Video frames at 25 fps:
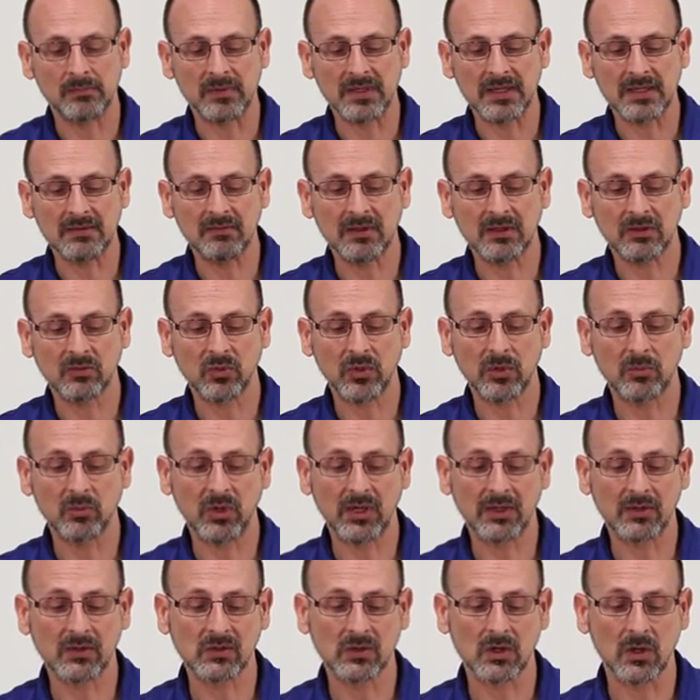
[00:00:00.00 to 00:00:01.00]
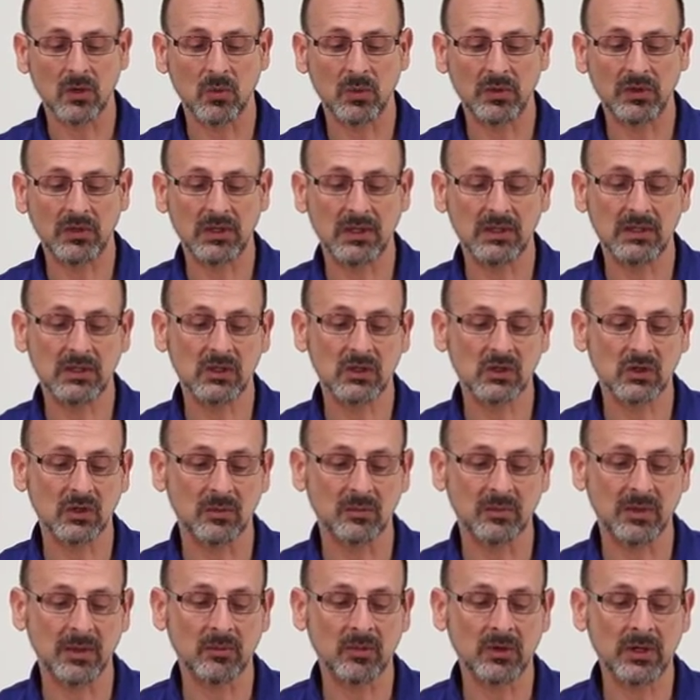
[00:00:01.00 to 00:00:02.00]
um, EV3 bricks. So with the additional
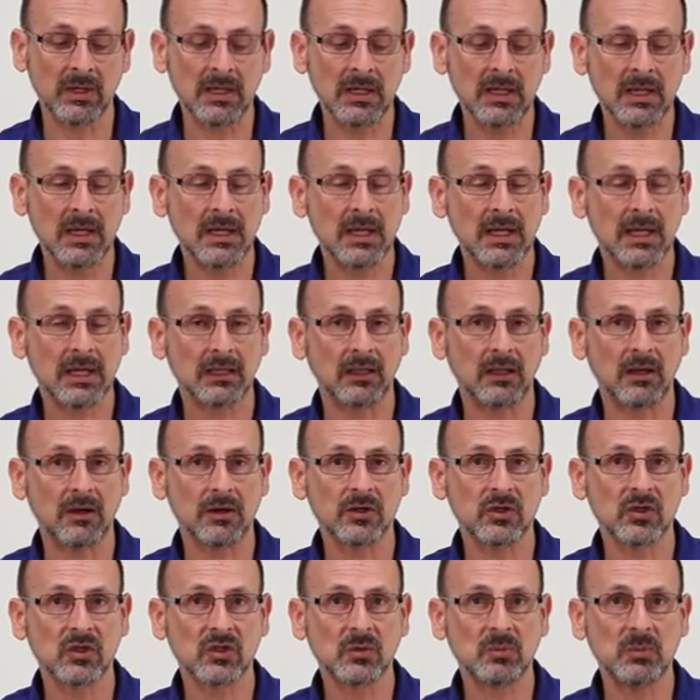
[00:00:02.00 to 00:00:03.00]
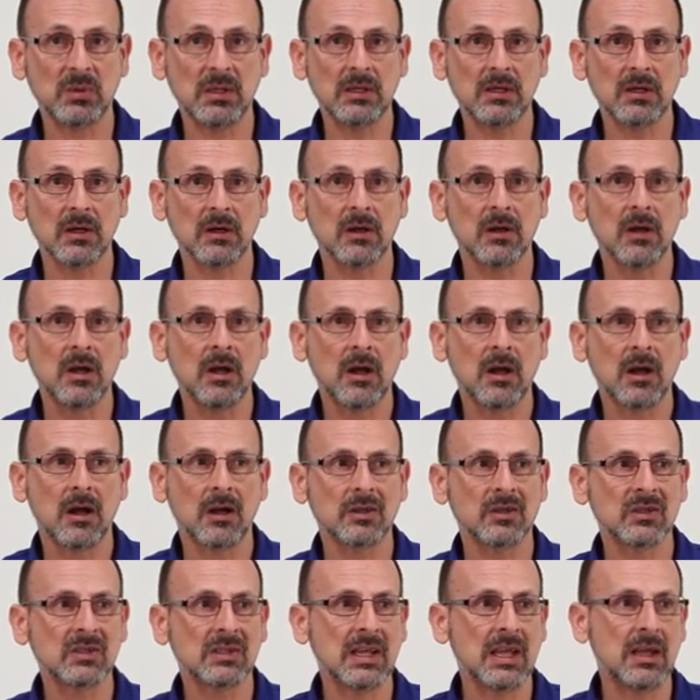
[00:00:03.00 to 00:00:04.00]
memory and larger speaker,
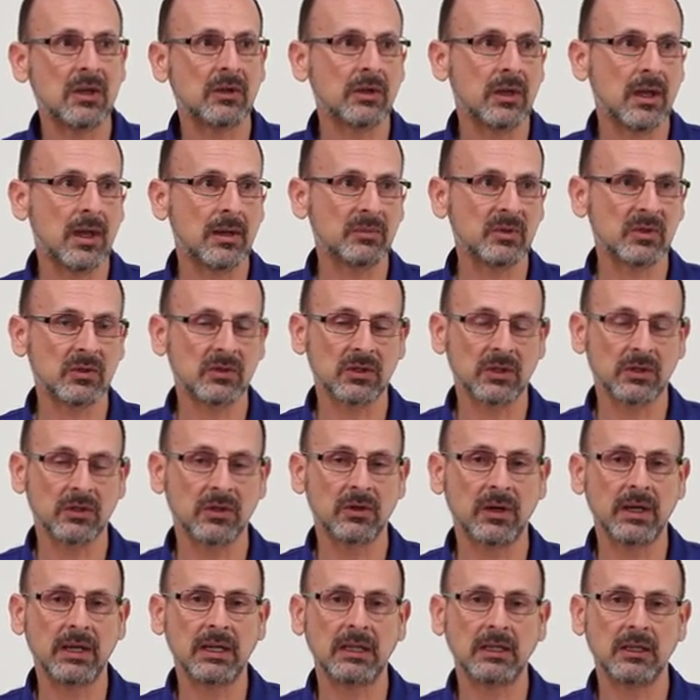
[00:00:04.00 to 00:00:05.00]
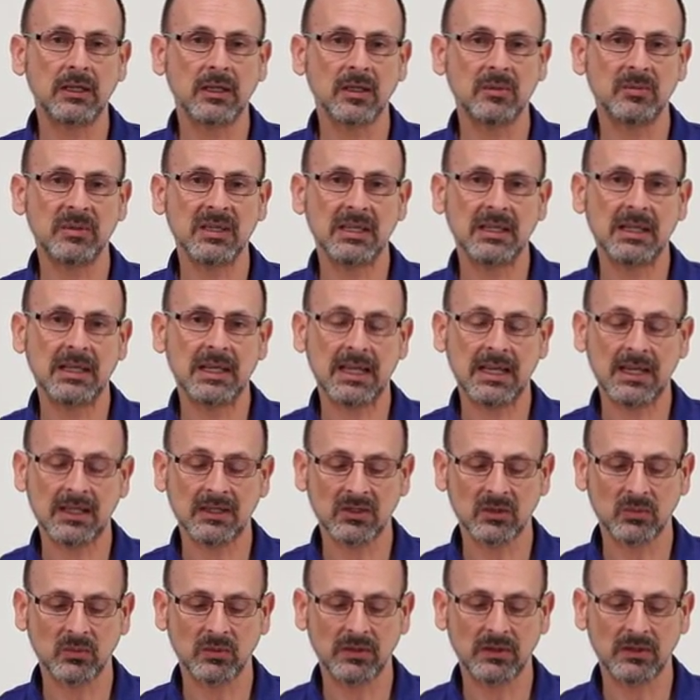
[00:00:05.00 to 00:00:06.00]
our sound options are greatly going to be
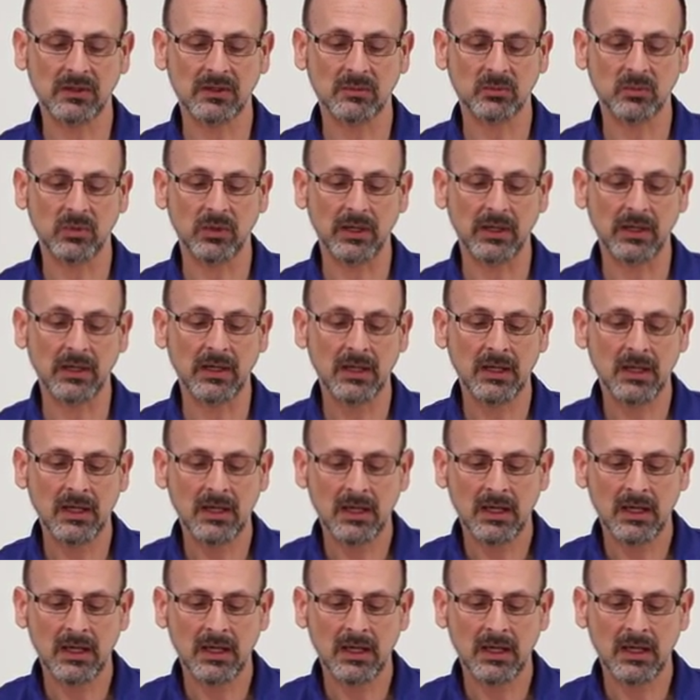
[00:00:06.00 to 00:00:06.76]
enhanced with this brick.